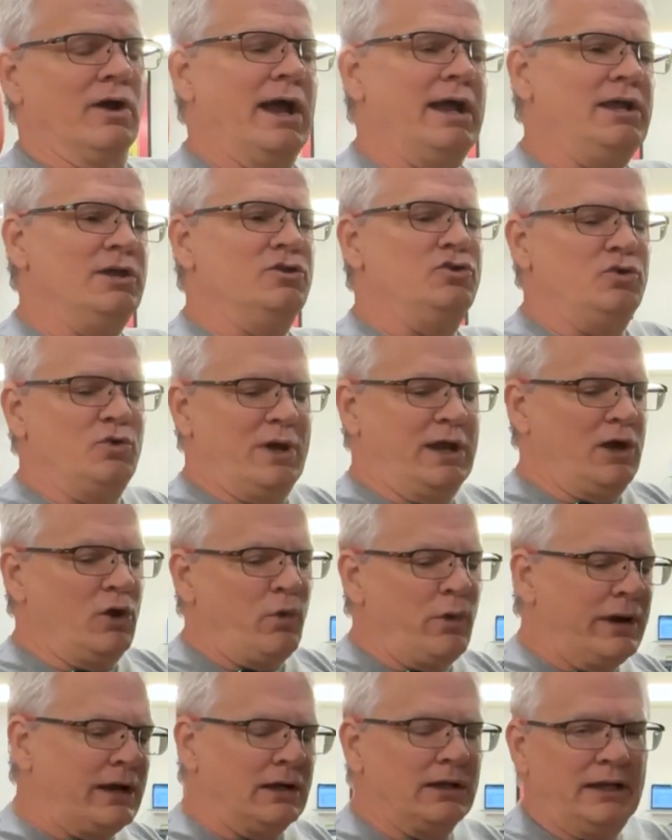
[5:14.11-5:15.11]
I can do a
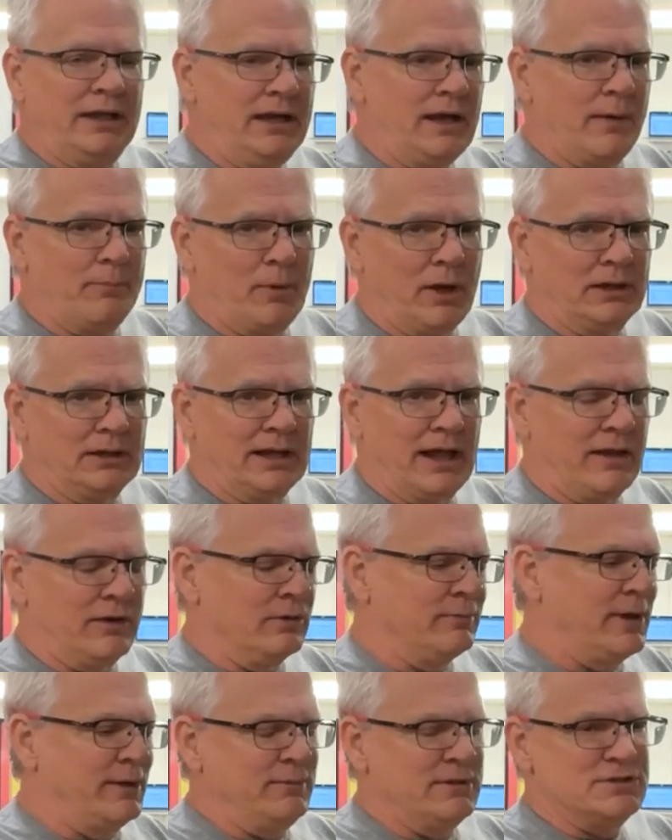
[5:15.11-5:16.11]
quick cleanup on leather.
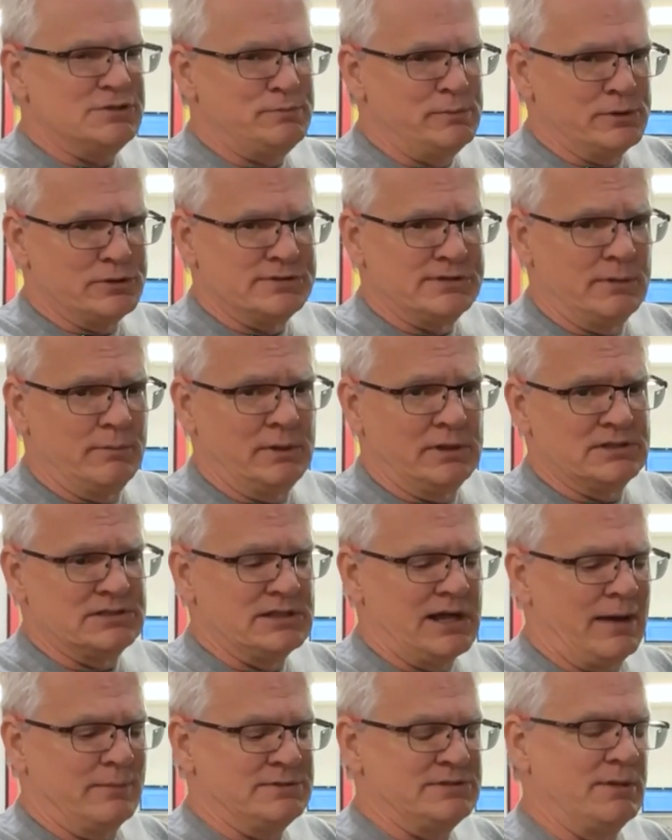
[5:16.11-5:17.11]
Maybe you spill something,
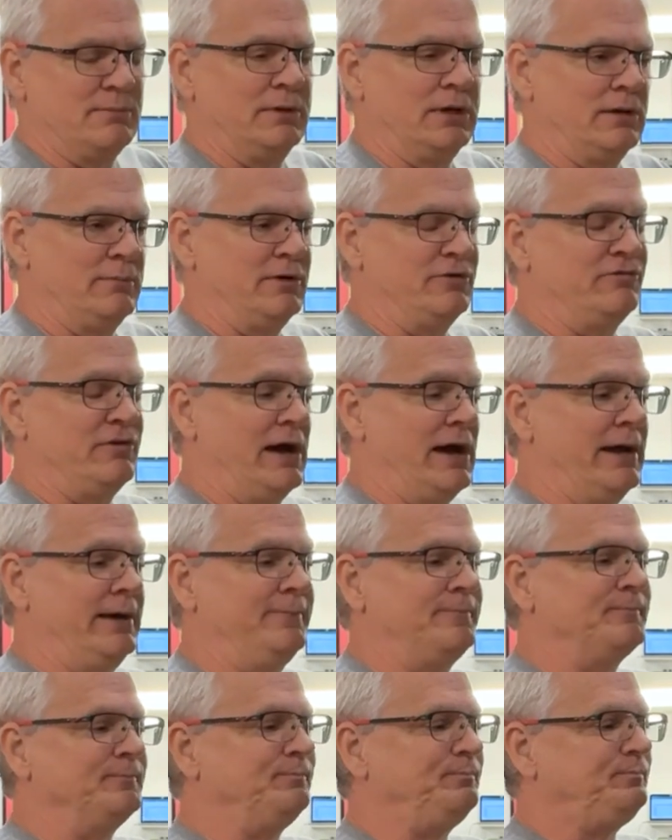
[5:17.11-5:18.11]
slop something, it'll be fine.